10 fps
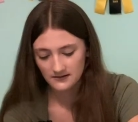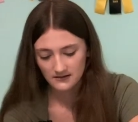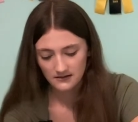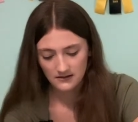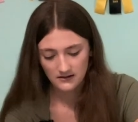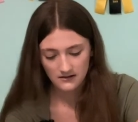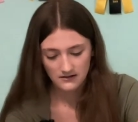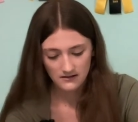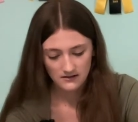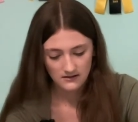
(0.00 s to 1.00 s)

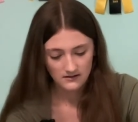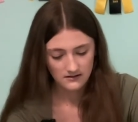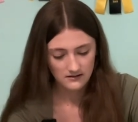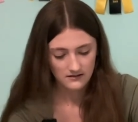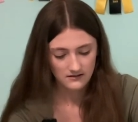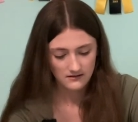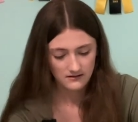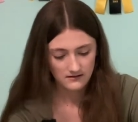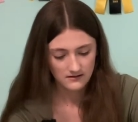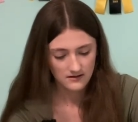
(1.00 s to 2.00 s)

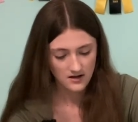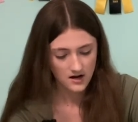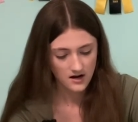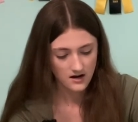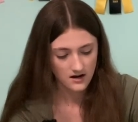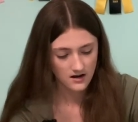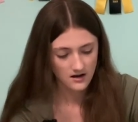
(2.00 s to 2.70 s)
Nobody speaks.